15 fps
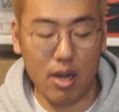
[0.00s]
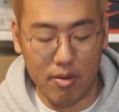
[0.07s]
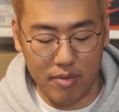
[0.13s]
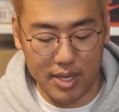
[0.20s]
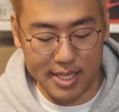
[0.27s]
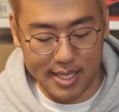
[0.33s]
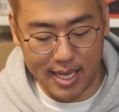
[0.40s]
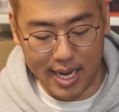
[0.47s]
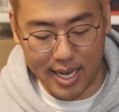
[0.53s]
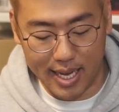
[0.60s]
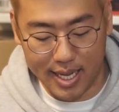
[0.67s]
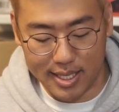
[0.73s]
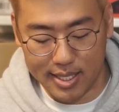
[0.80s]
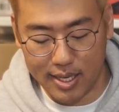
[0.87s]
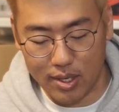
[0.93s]
obviously I
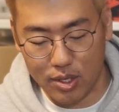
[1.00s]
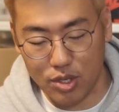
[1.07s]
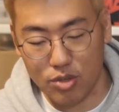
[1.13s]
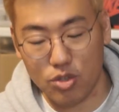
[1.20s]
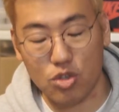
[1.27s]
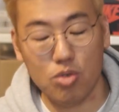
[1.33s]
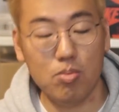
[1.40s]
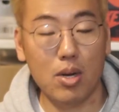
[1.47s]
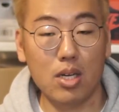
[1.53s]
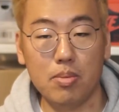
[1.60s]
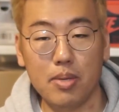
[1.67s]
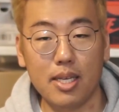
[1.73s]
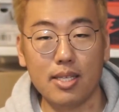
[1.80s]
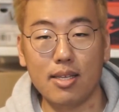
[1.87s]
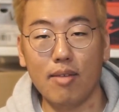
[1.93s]
can't tell you too much
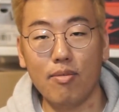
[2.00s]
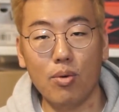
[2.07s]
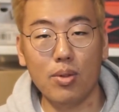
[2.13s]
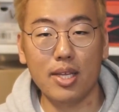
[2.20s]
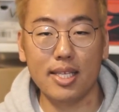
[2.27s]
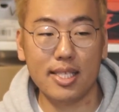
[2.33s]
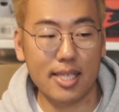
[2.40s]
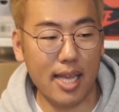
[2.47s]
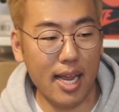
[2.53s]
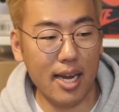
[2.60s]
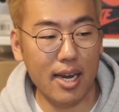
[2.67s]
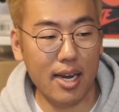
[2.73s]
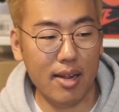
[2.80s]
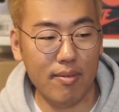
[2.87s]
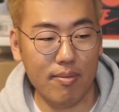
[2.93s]
because I've only
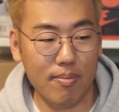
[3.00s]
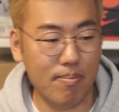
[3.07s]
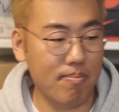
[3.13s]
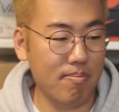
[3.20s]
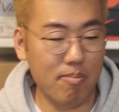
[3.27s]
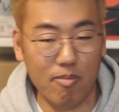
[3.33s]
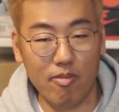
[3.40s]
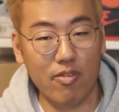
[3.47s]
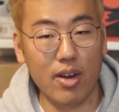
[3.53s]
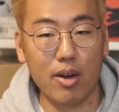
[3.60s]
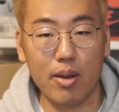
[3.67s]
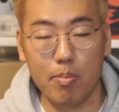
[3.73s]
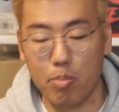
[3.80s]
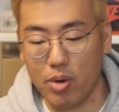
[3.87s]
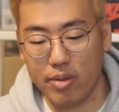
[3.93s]
skated it
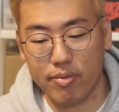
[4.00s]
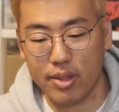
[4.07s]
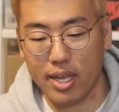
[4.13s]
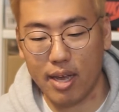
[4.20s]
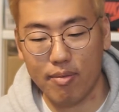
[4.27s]
very briefly.